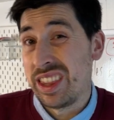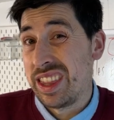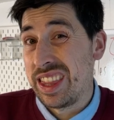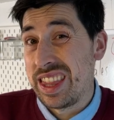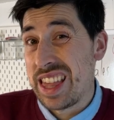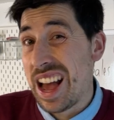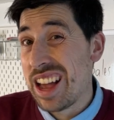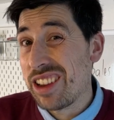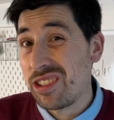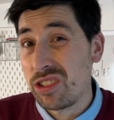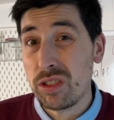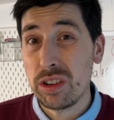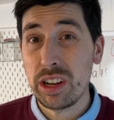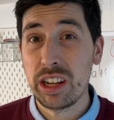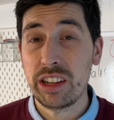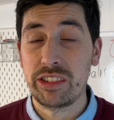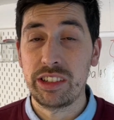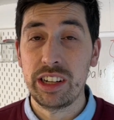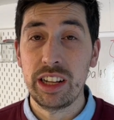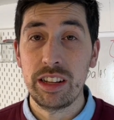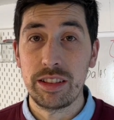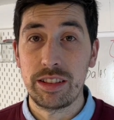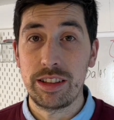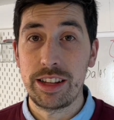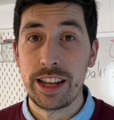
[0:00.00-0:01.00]
That's all I
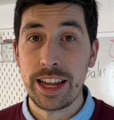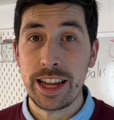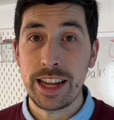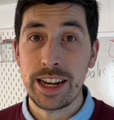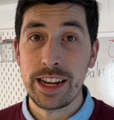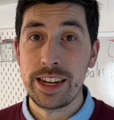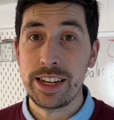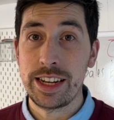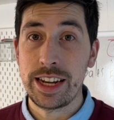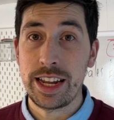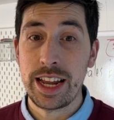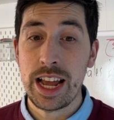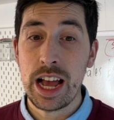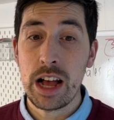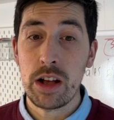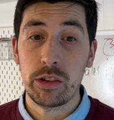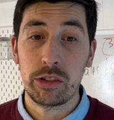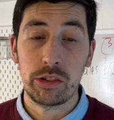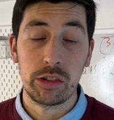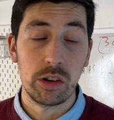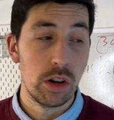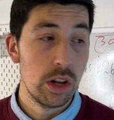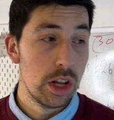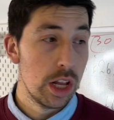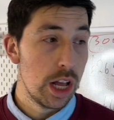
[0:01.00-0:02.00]
sell day in and day out.
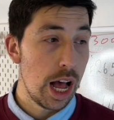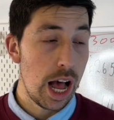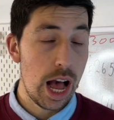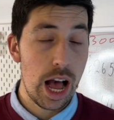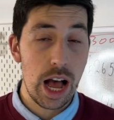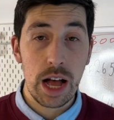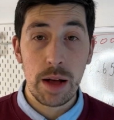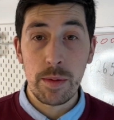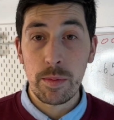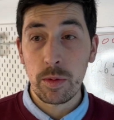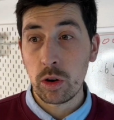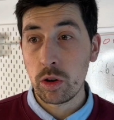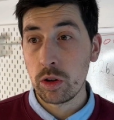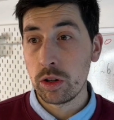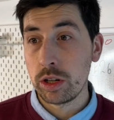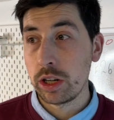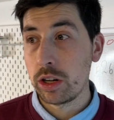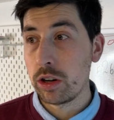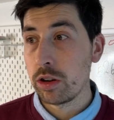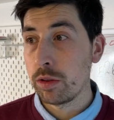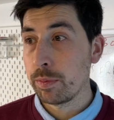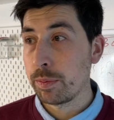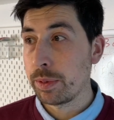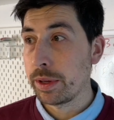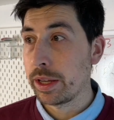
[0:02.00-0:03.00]
So how am I going to
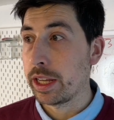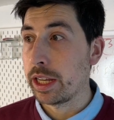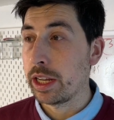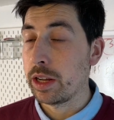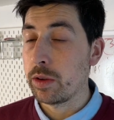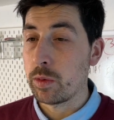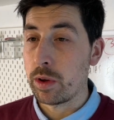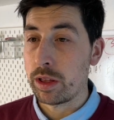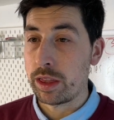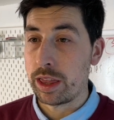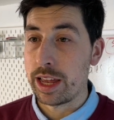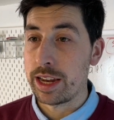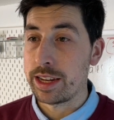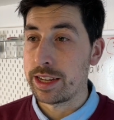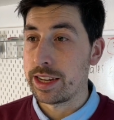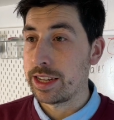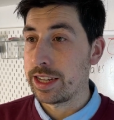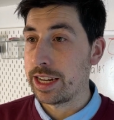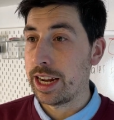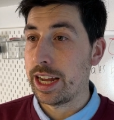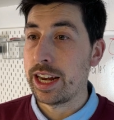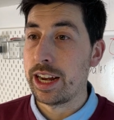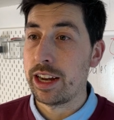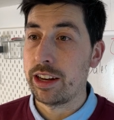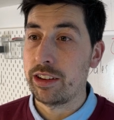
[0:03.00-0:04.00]
compete with
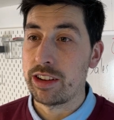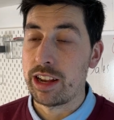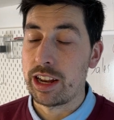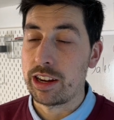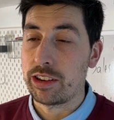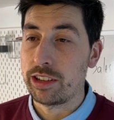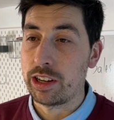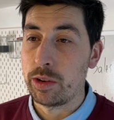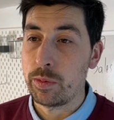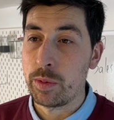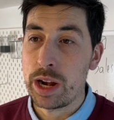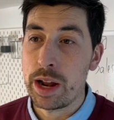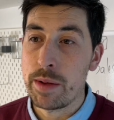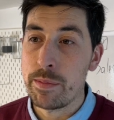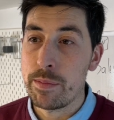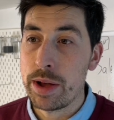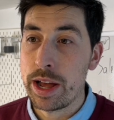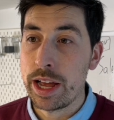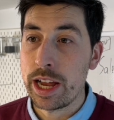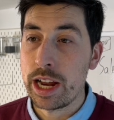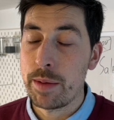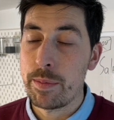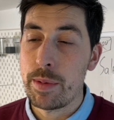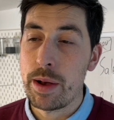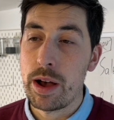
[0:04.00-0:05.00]
entertainers, actually, when I'm
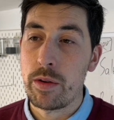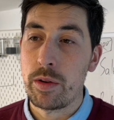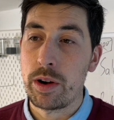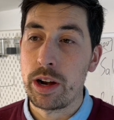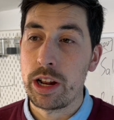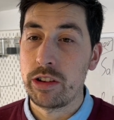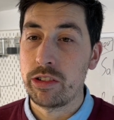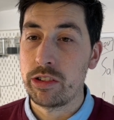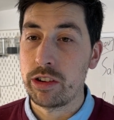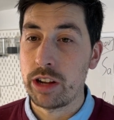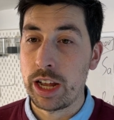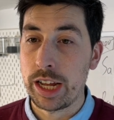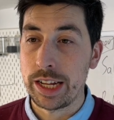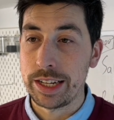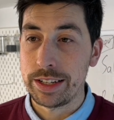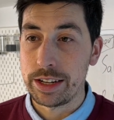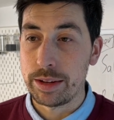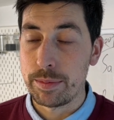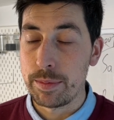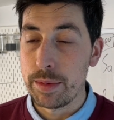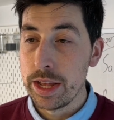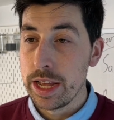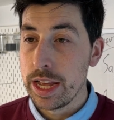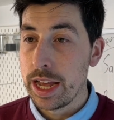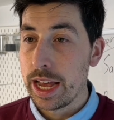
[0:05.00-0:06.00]
buying a Power Ranger
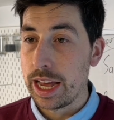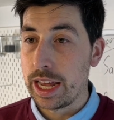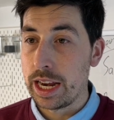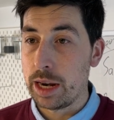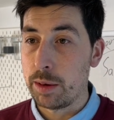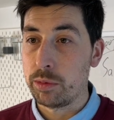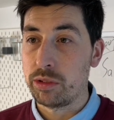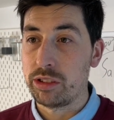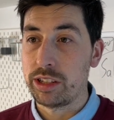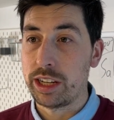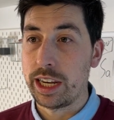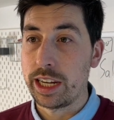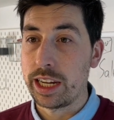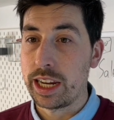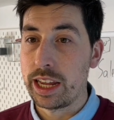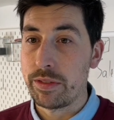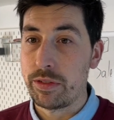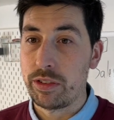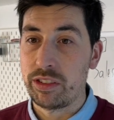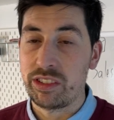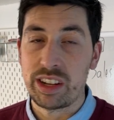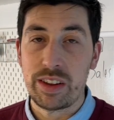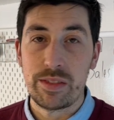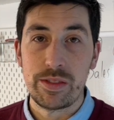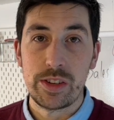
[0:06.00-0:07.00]
item and I'm selling it
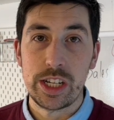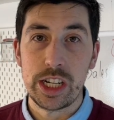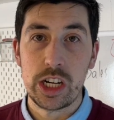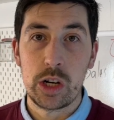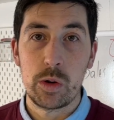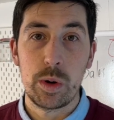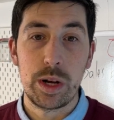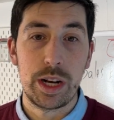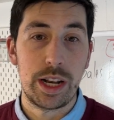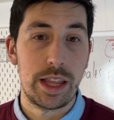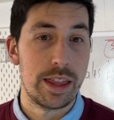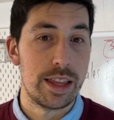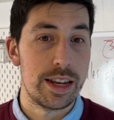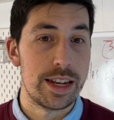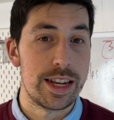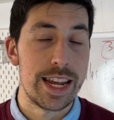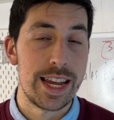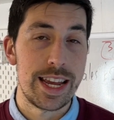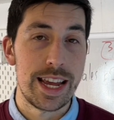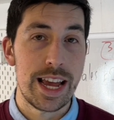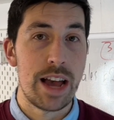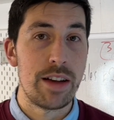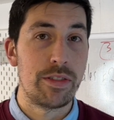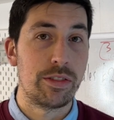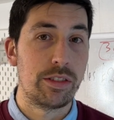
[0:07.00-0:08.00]
for 70 quid, and the
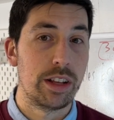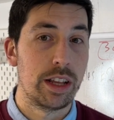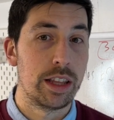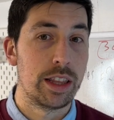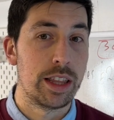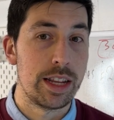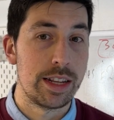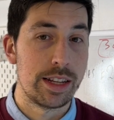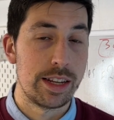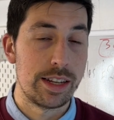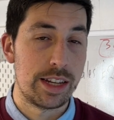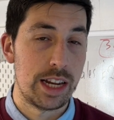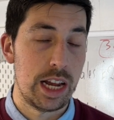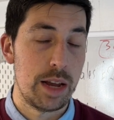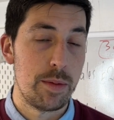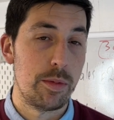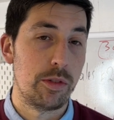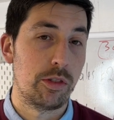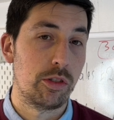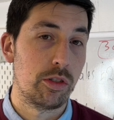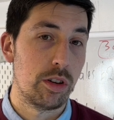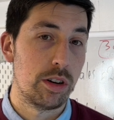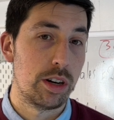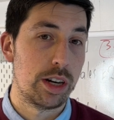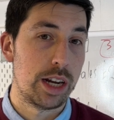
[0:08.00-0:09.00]
day after the
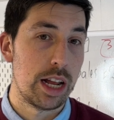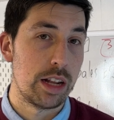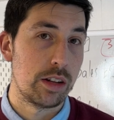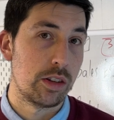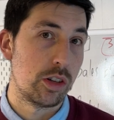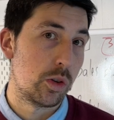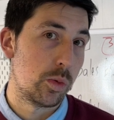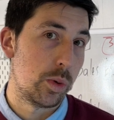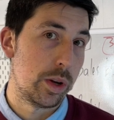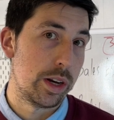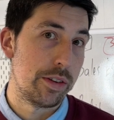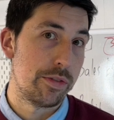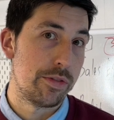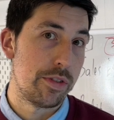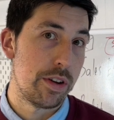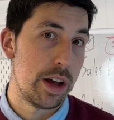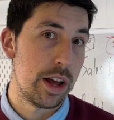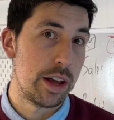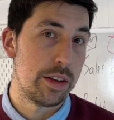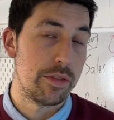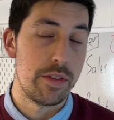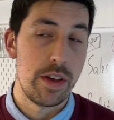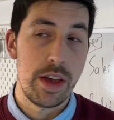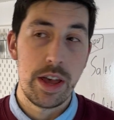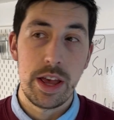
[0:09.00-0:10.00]
entertainment's got it down to
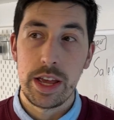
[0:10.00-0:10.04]
25?